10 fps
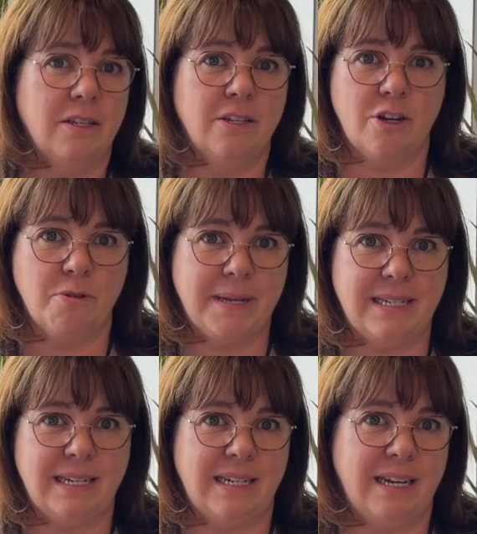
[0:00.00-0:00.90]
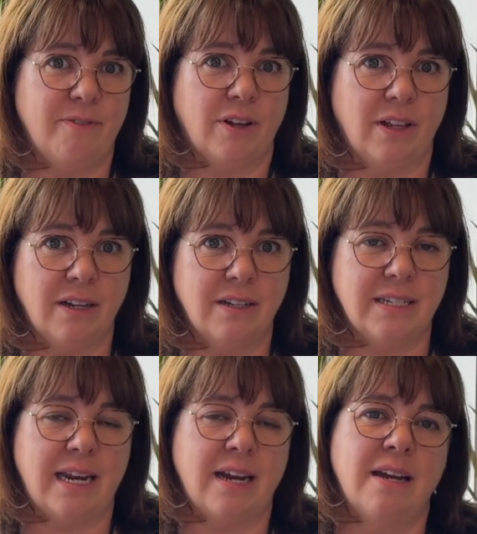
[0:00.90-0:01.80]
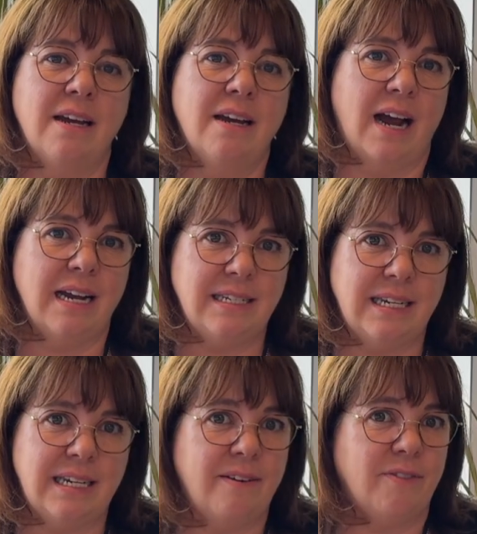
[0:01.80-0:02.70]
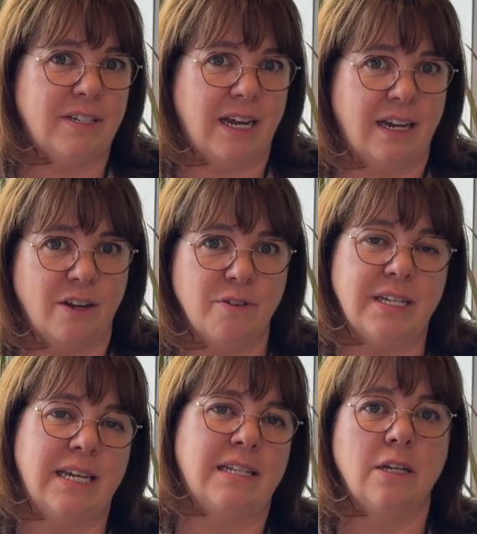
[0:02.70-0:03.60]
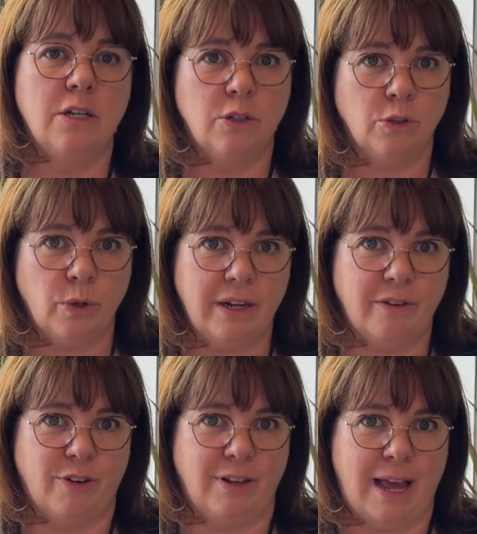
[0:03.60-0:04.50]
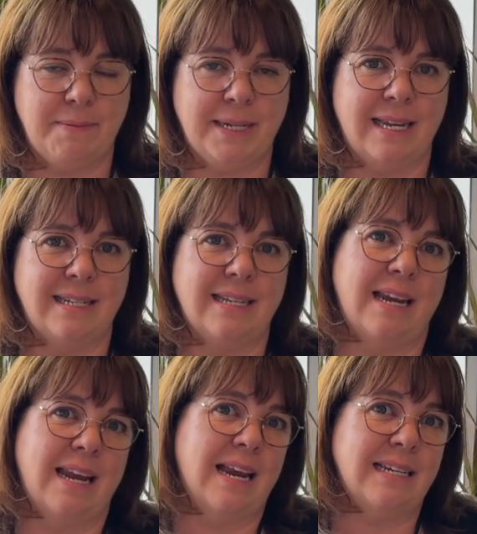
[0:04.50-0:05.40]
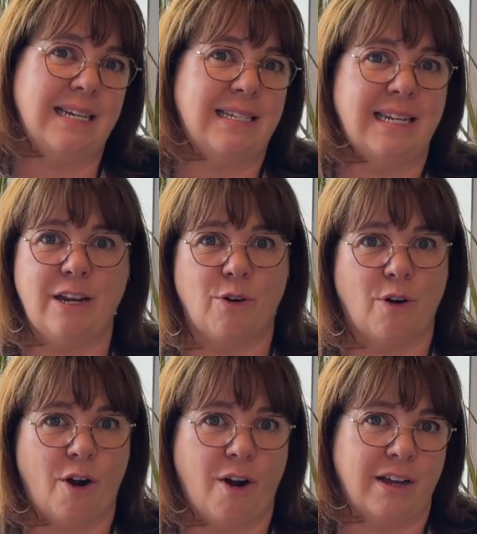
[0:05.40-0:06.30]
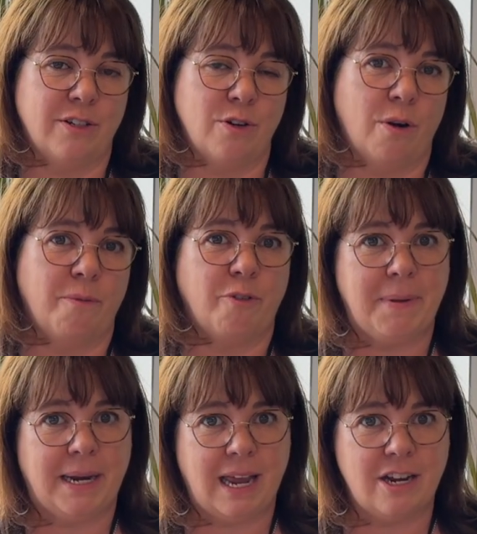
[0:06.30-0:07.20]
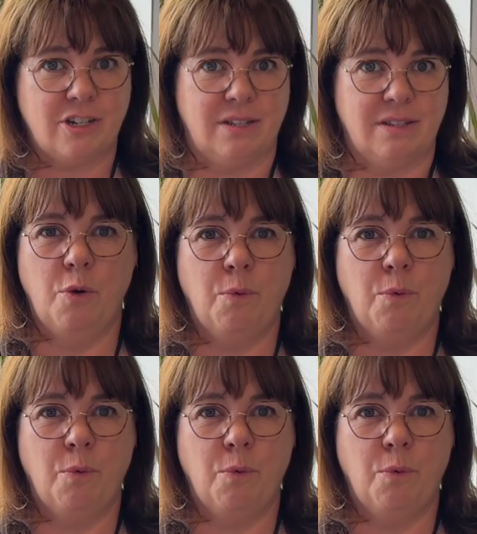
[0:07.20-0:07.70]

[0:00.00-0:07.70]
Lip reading: SNOMED CT for clinical data, ICD for diagnoses, LOINC for lab tests, and NDC or RxNorm for medication.